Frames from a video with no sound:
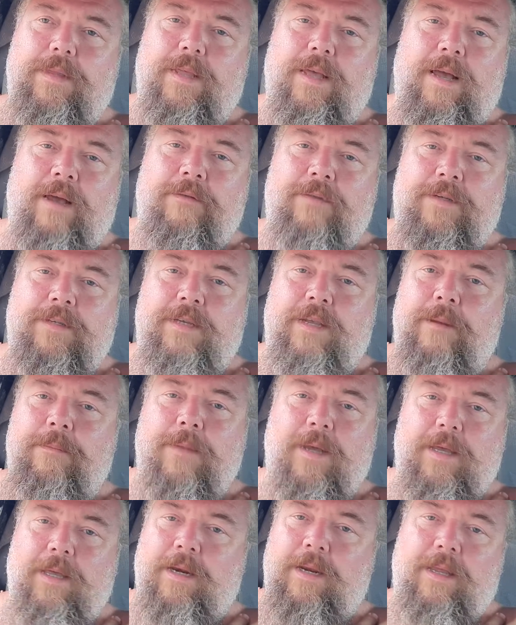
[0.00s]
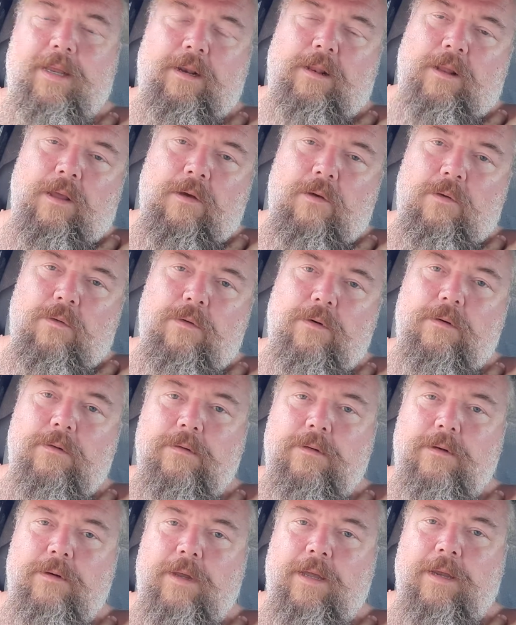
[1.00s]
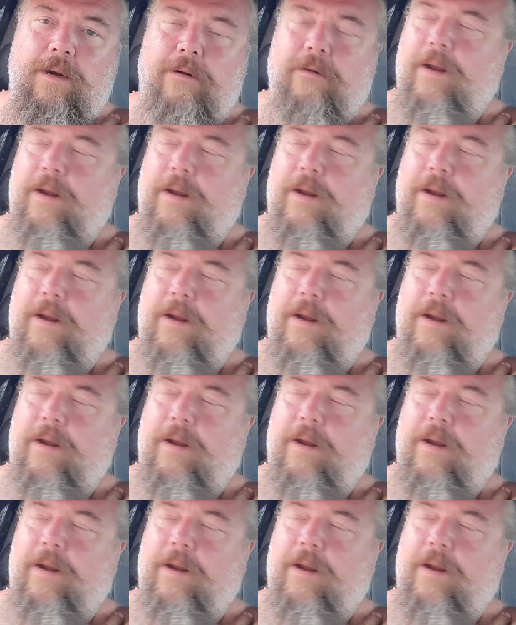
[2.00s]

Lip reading: obviously I'm not going to get a loan. I don't